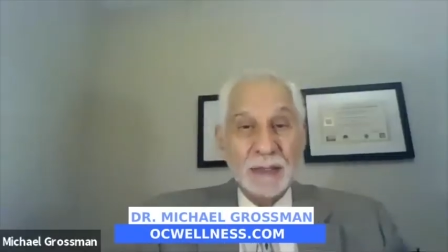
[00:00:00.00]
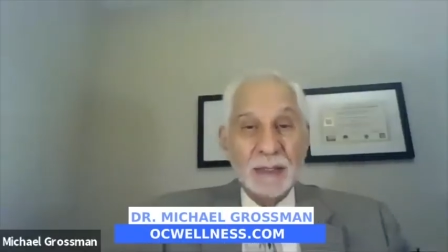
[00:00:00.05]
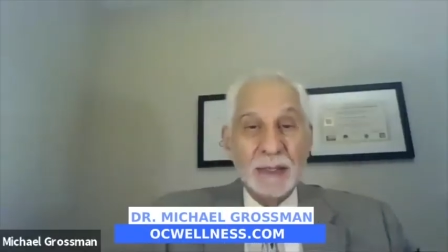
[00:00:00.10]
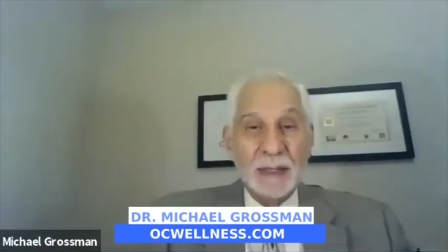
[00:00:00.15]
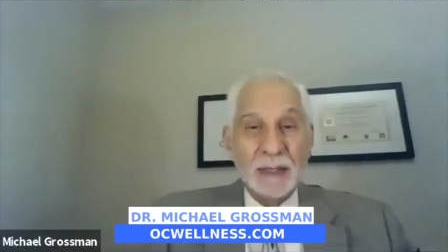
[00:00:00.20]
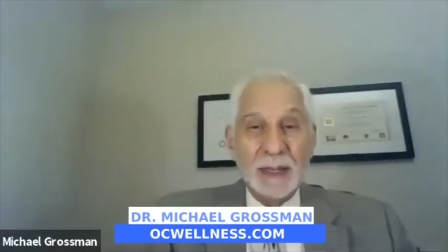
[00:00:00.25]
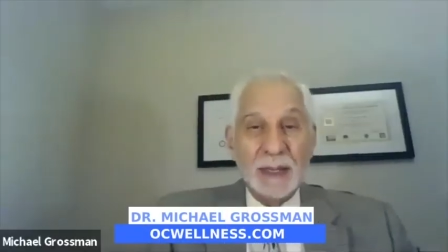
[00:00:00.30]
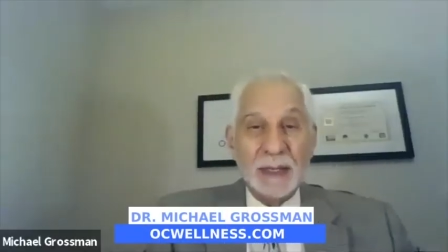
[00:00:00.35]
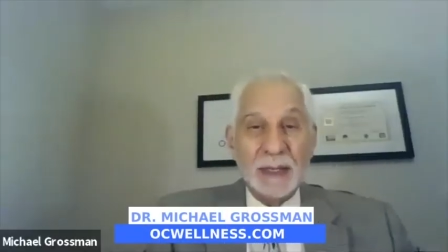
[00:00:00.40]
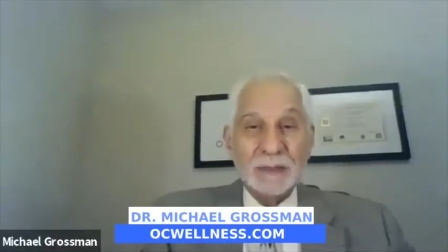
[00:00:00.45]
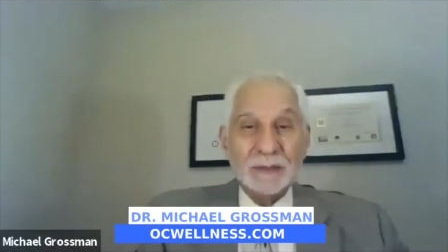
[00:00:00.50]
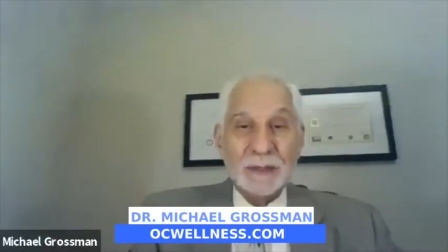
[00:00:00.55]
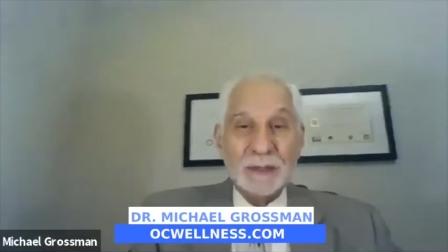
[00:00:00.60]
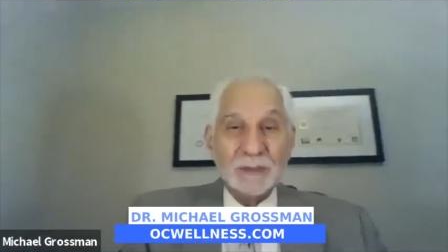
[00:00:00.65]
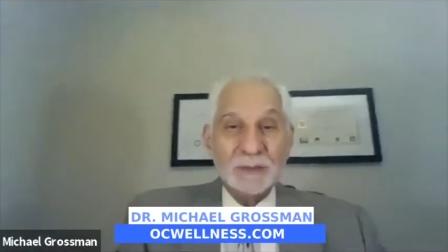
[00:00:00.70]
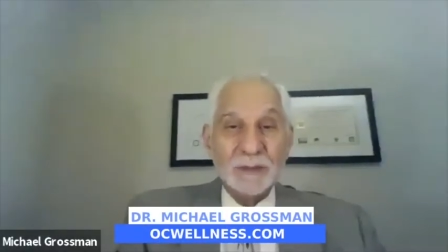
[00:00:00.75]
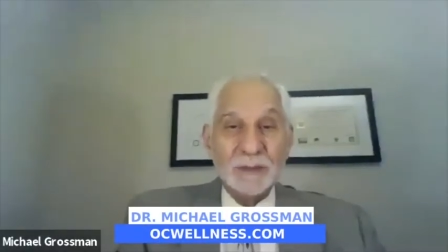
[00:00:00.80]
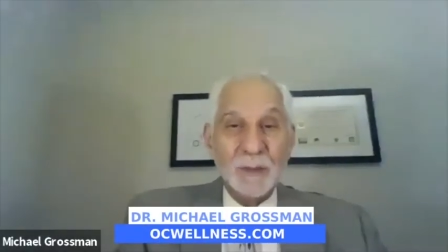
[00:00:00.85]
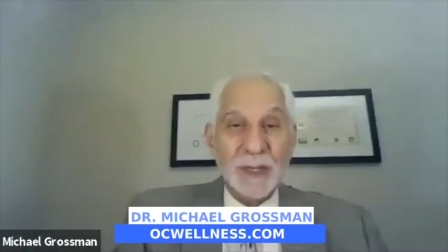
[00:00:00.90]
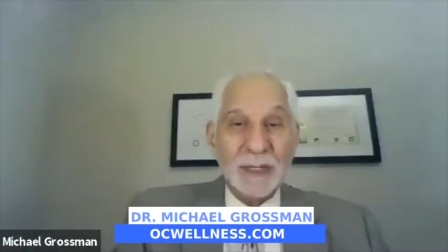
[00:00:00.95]
Hi, it's
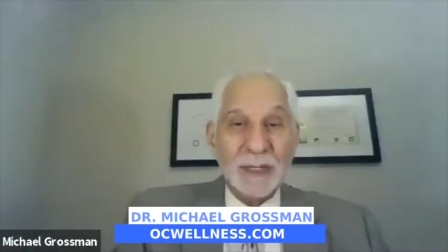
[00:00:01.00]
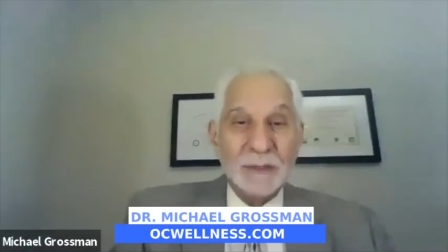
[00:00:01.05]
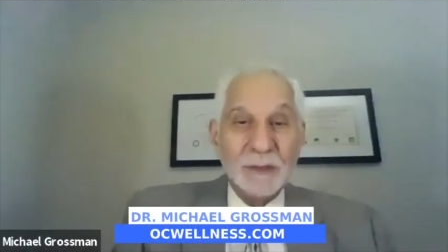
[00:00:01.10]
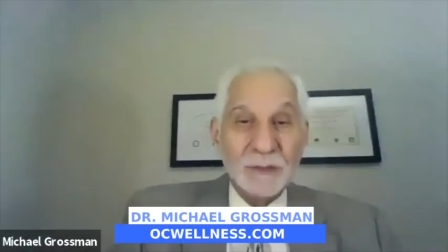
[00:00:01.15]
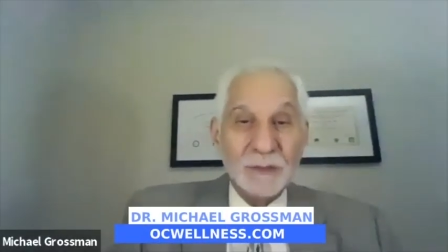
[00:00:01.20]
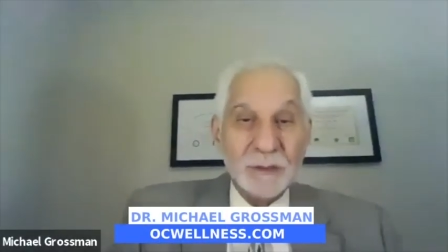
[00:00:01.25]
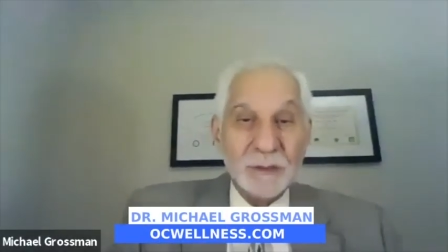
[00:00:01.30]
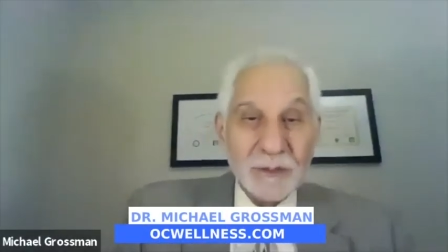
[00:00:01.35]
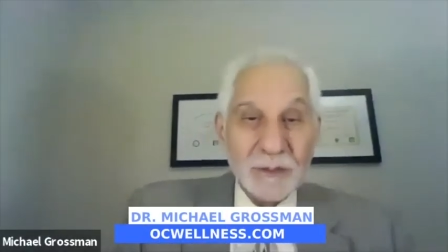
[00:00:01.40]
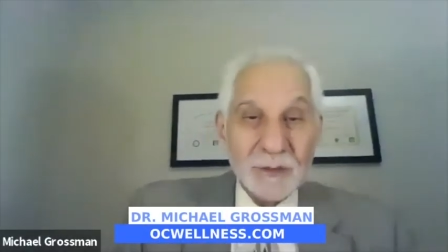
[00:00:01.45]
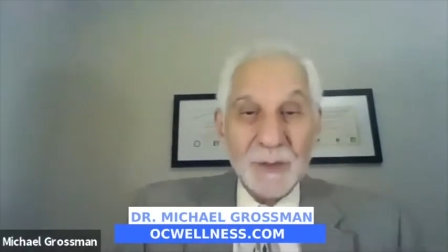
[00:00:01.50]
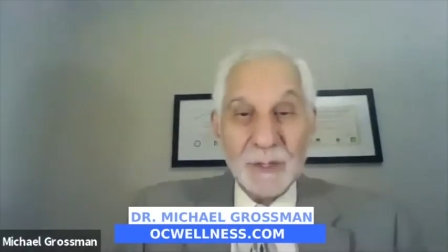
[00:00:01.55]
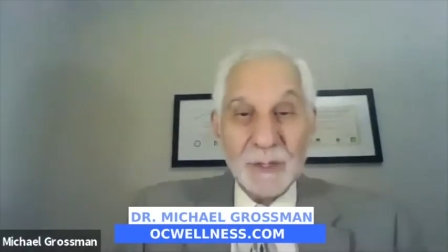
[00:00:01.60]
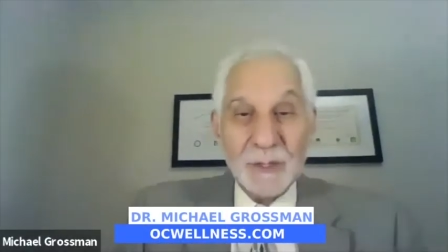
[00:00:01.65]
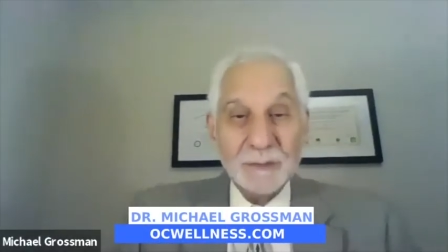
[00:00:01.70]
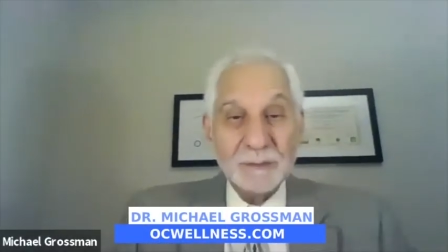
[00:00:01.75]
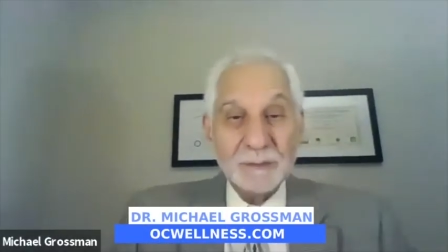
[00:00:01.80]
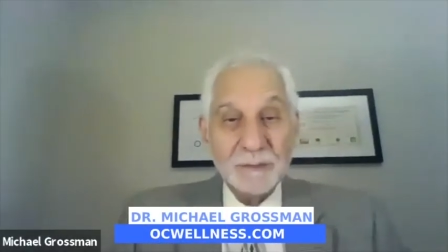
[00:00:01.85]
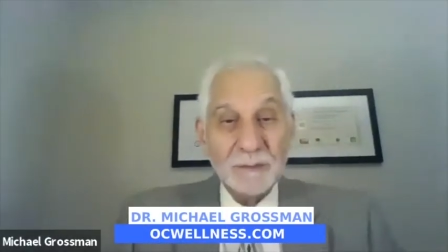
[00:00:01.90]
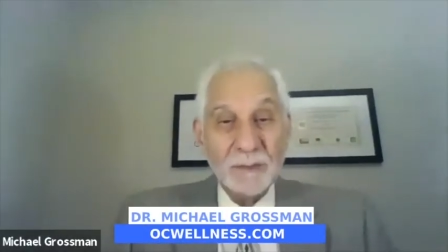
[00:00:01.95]
Dr. Michael
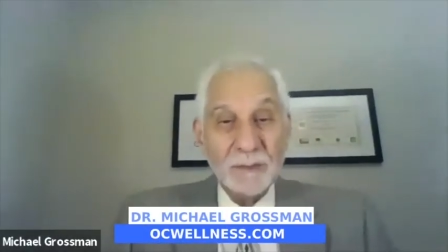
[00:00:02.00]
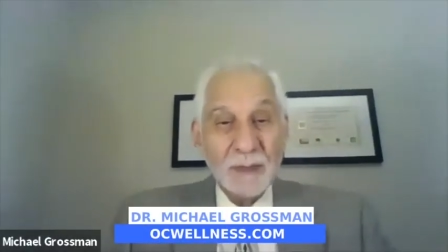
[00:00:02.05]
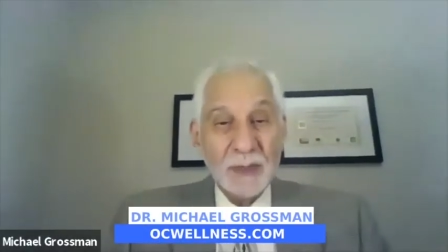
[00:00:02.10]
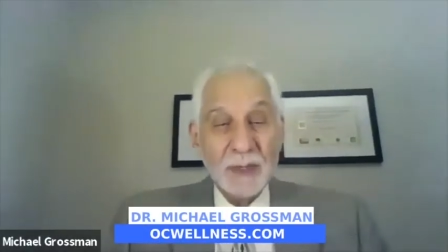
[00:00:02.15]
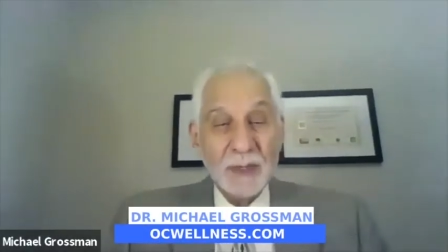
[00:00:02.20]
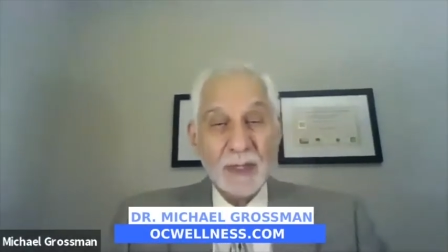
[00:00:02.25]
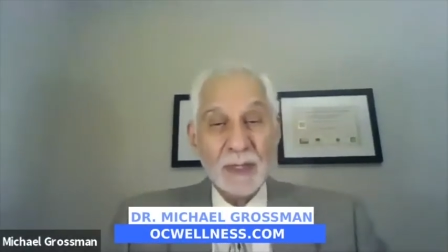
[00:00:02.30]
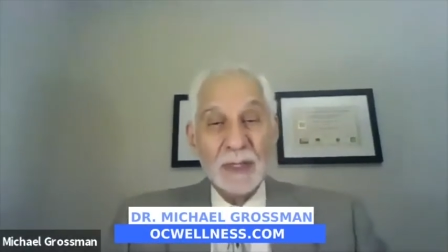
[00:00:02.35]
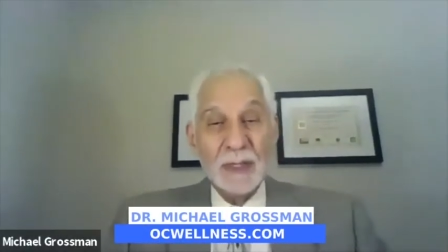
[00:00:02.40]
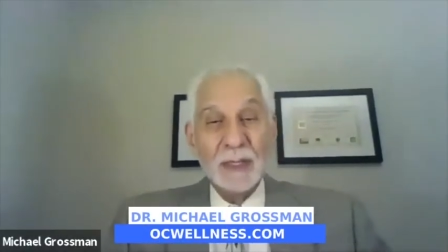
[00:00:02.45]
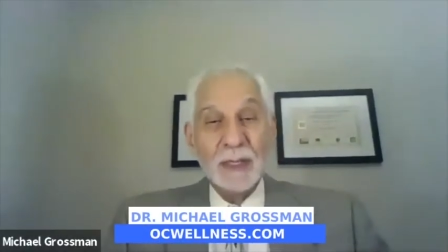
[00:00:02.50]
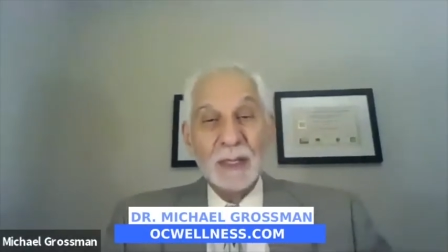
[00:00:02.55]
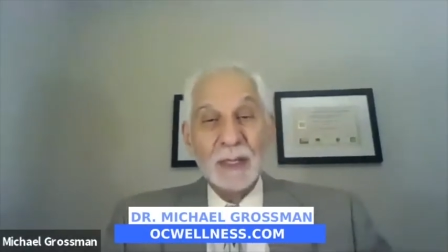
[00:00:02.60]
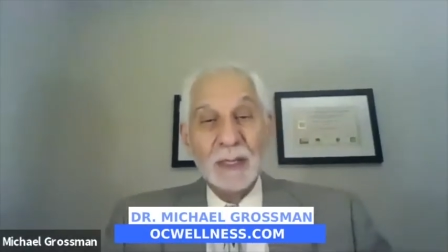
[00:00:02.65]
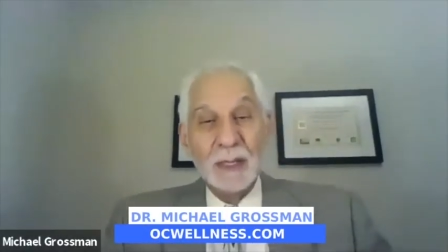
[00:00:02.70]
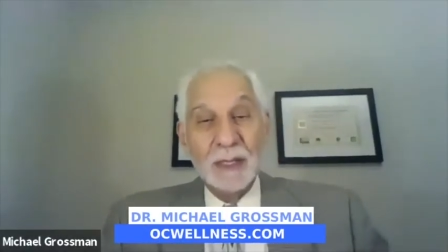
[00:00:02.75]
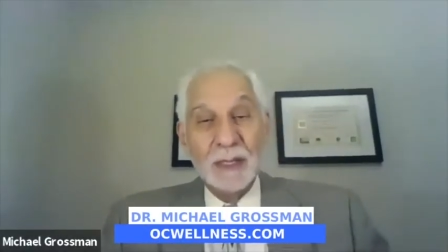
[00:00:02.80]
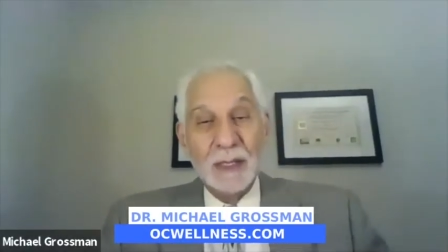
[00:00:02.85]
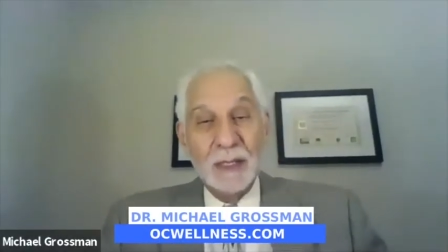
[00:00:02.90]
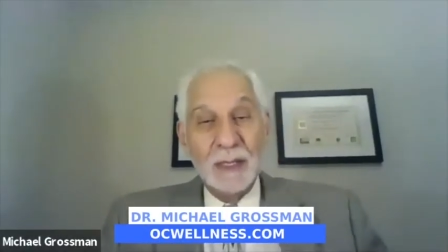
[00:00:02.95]
Grossman.
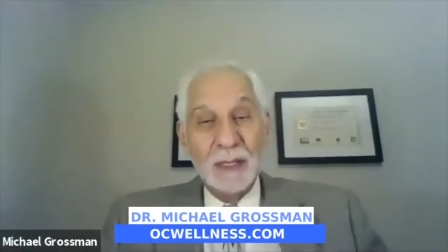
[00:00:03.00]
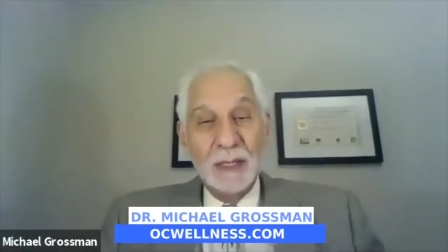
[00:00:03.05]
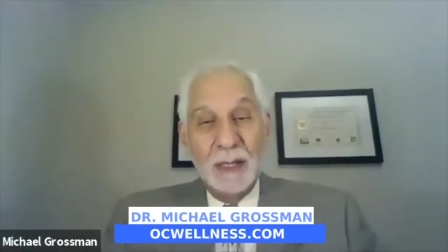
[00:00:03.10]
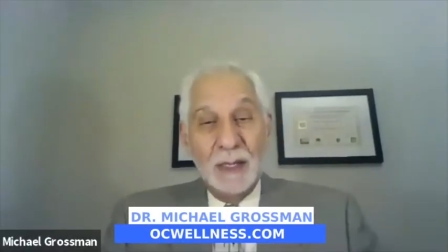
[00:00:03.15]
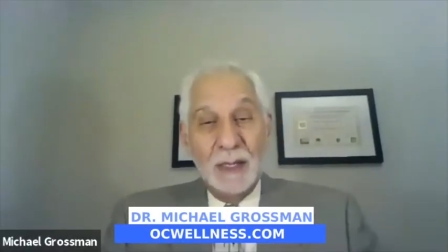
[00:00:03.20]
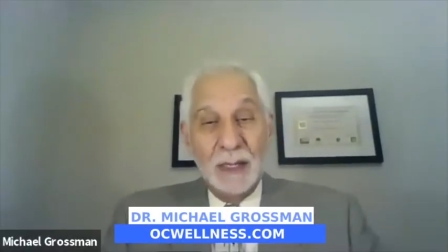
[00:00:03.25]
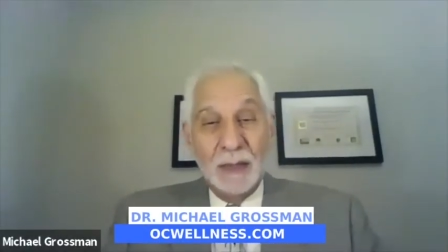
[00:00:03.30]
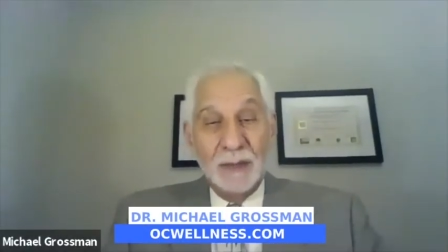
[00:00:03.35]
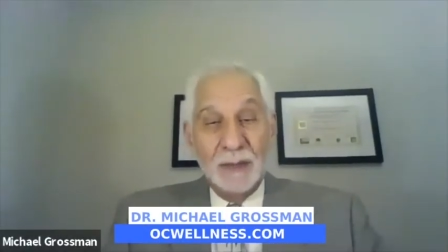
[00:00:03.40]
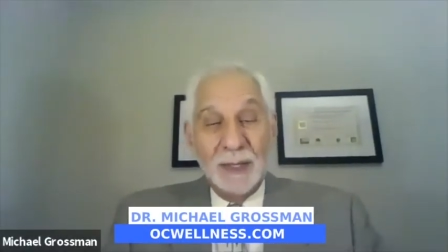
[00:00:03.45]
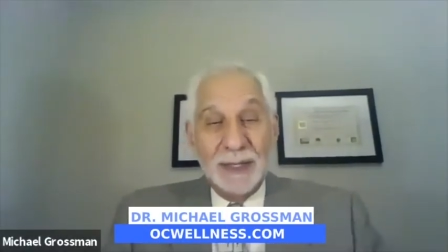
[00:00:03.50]
I'm